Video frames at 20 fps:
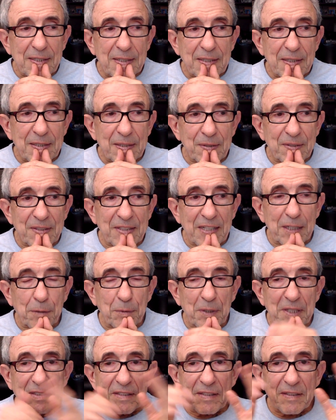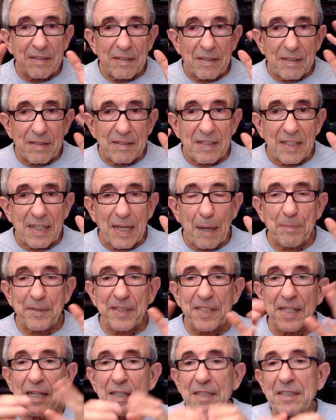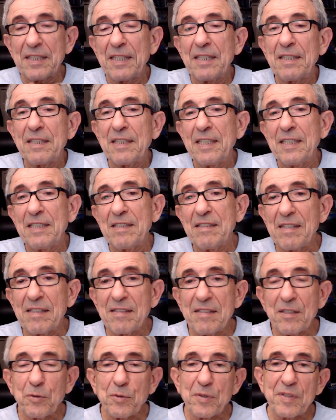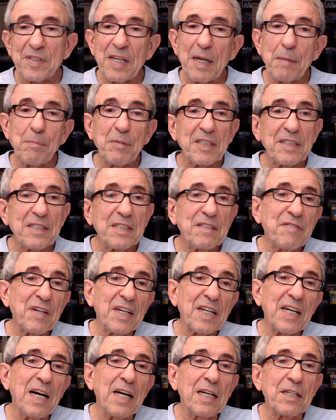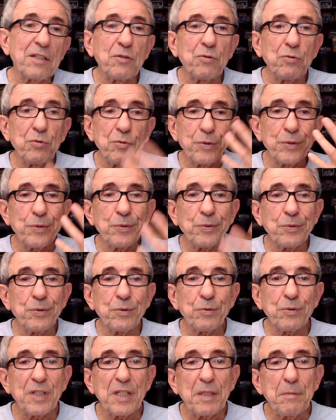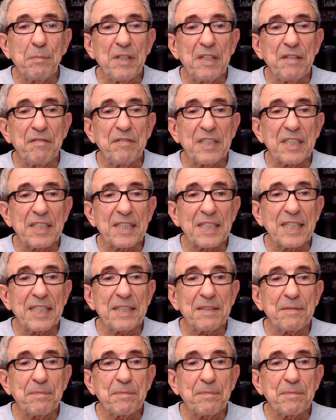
Because otherwise it's an abstract and it's easy to say, but it's very hard to really believe in it, right?